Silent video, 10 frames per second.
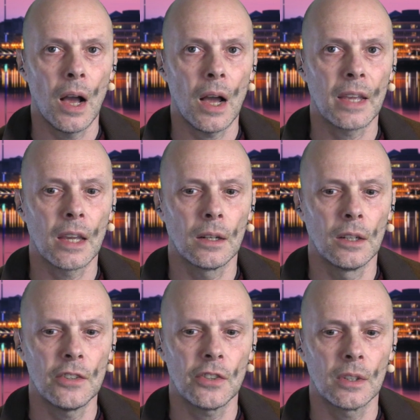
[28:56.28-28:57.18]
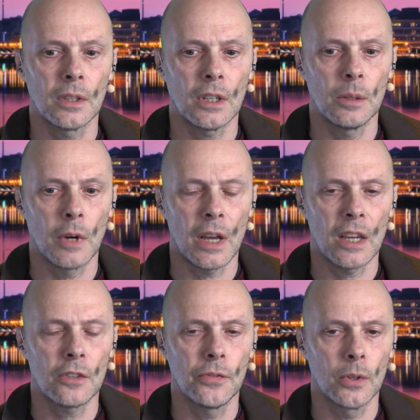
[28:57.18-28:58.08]
I can listen in my
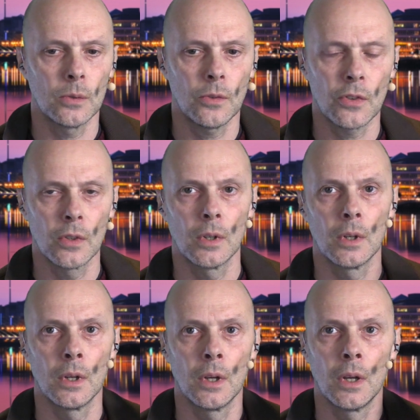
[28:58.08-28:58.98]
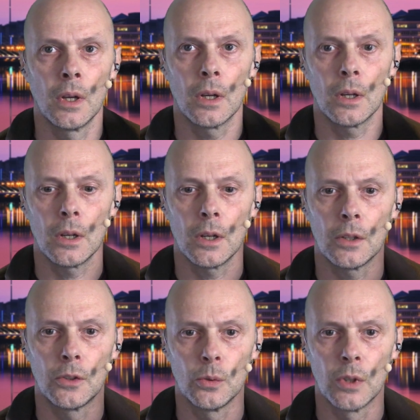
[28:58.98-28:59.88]
headphones
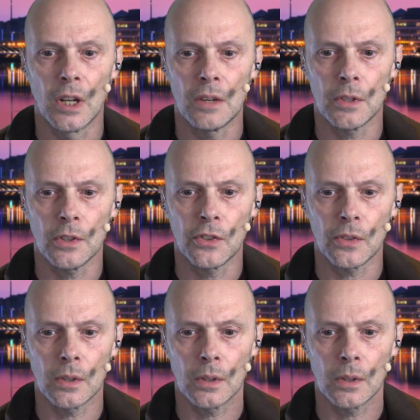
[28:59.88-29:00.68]
to the levels,